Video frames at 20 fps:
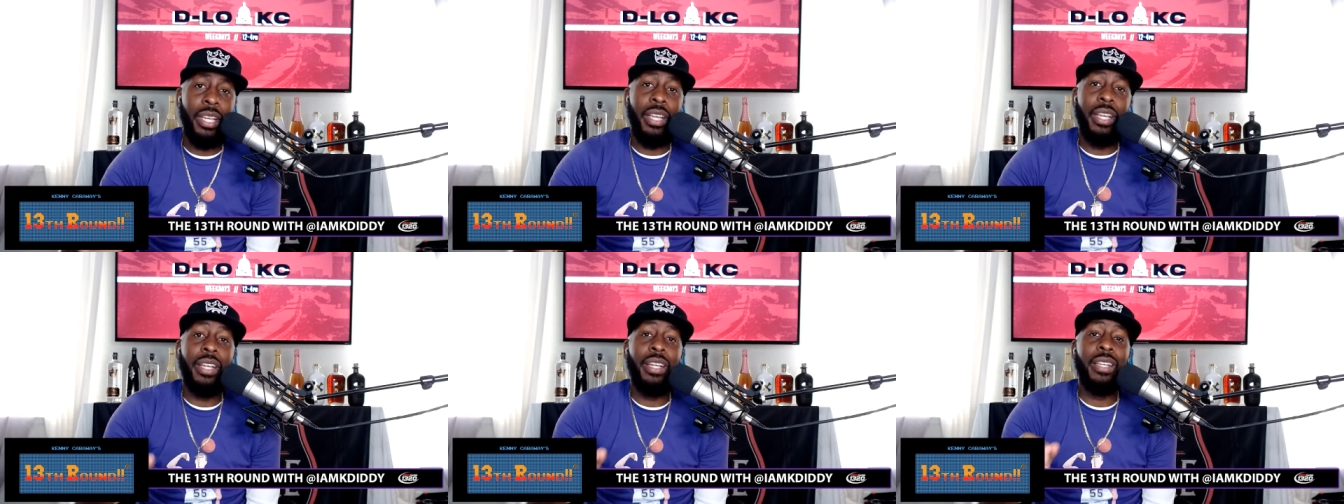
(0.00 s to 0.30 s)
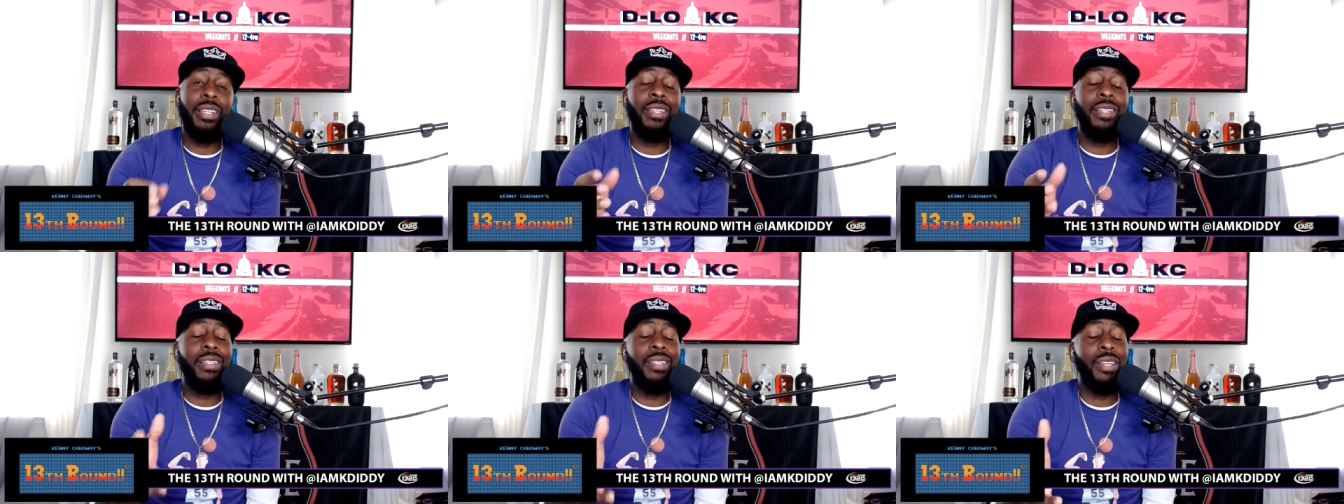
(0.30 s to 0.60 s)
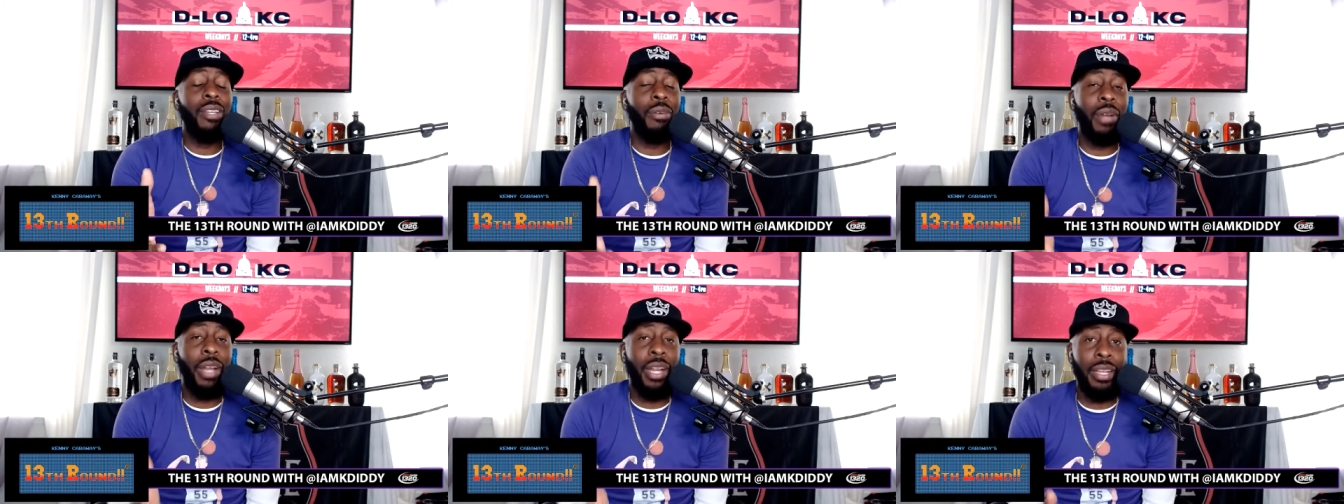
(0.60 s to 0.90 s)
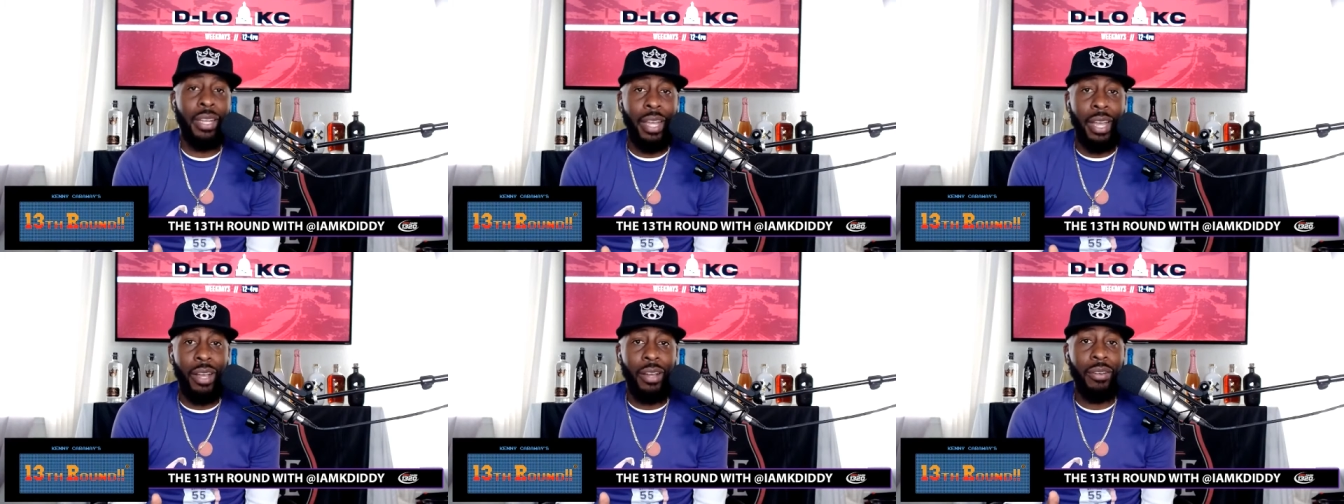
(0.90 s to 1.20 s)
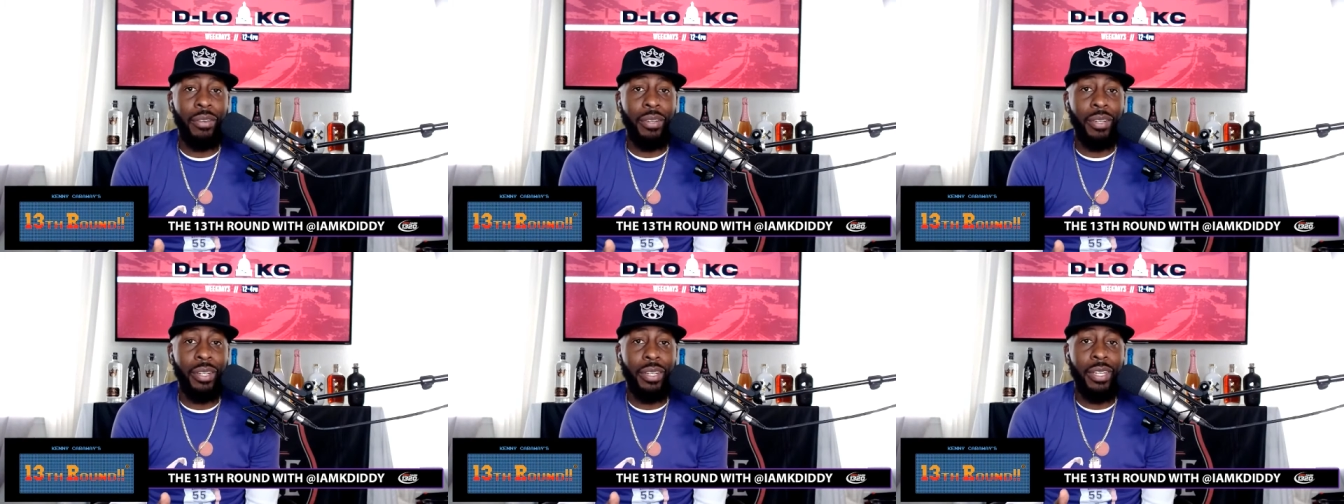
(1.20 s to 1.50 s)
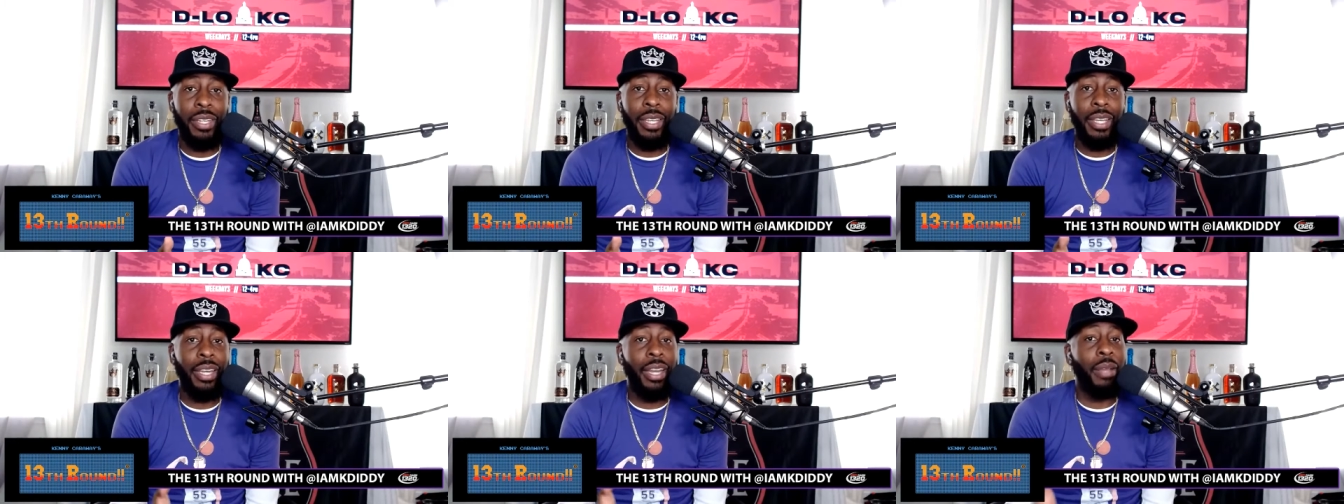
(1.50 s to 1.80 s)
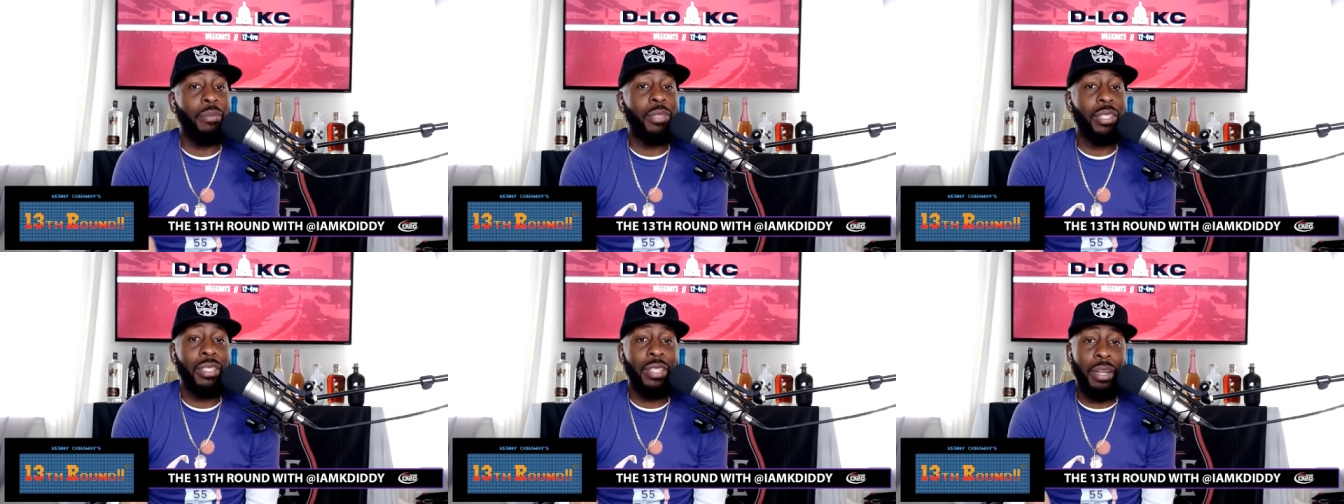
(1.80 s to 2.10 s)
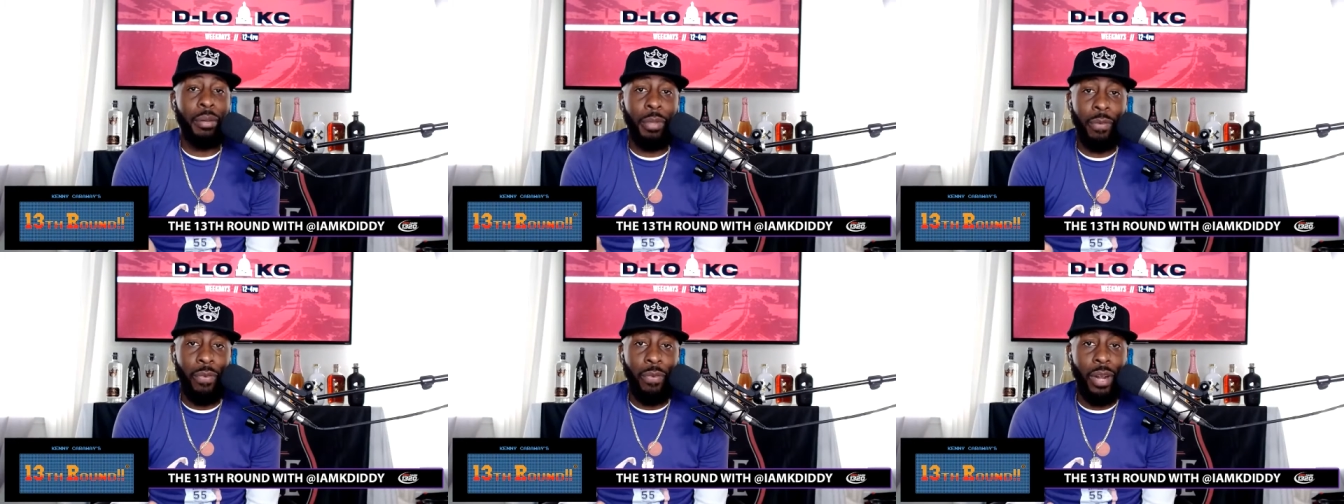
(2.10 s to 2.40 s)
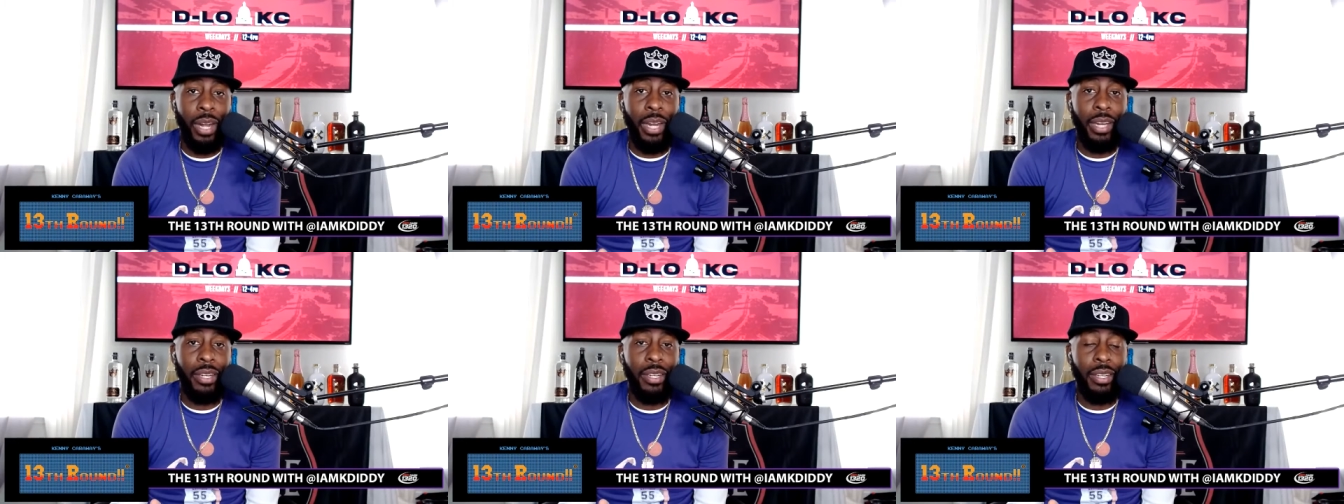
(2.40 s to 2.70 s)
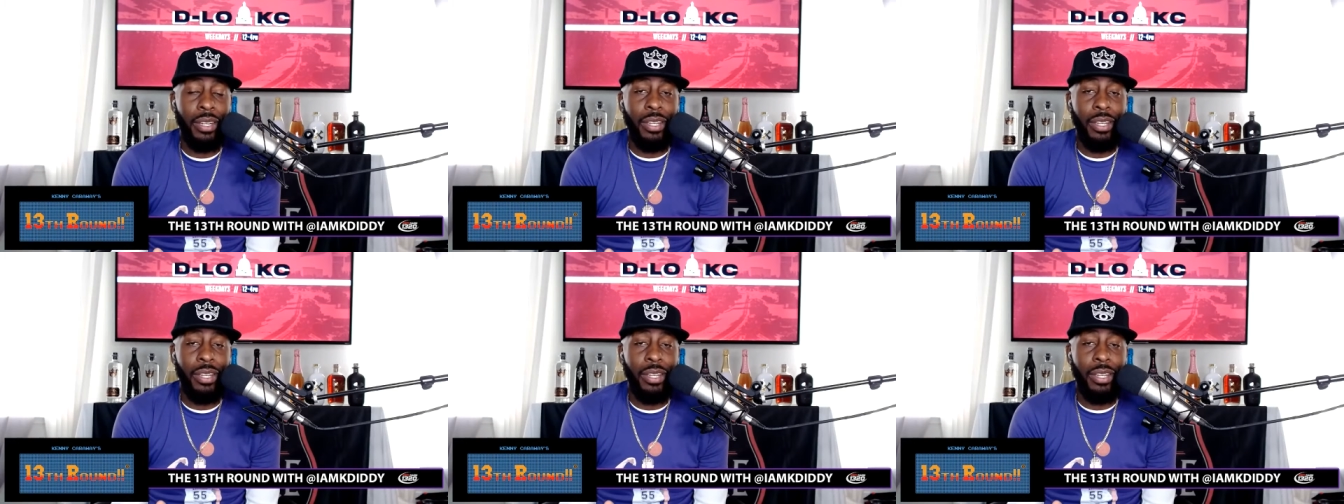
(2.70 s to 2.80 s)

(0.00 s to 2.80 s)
Because I'll tell you right now, and I'm just going to be frank,